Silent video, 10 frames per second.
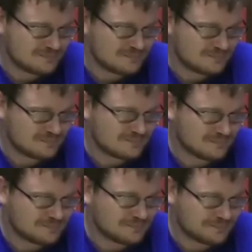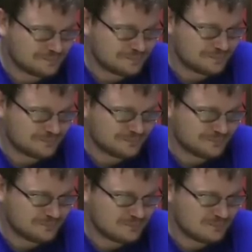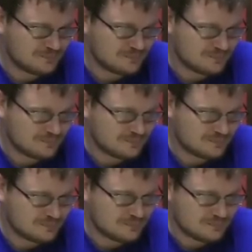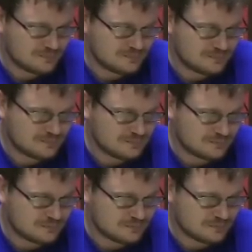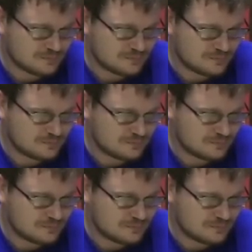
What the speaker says: [no speech]